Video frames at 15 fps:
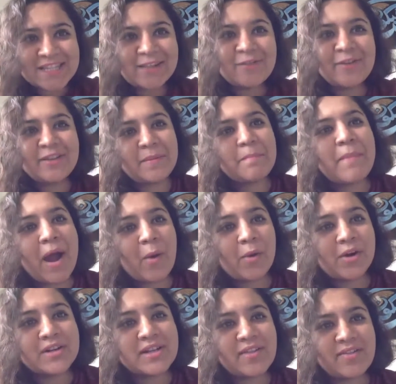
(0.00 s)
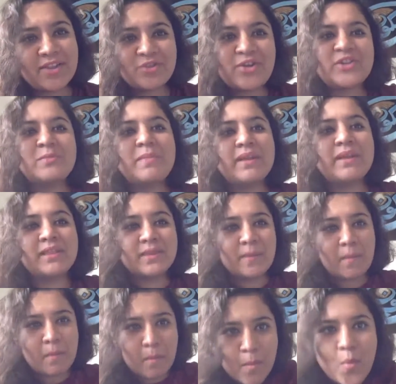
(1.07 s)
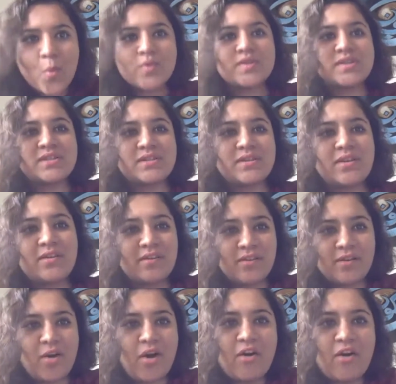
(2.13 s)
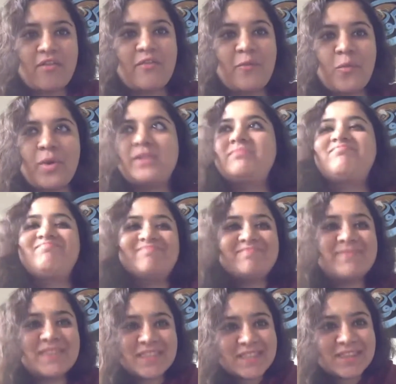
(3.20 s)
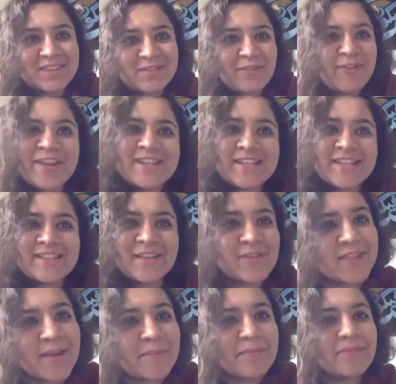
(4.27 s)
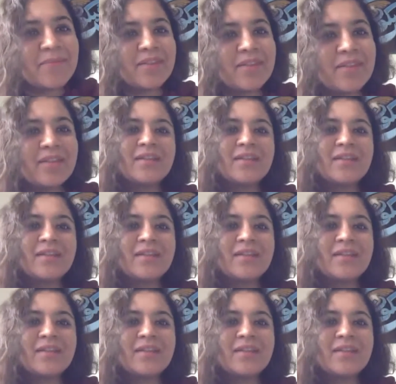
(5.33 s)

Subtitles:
They feel empowered, and they try to make the most of what fate has given them.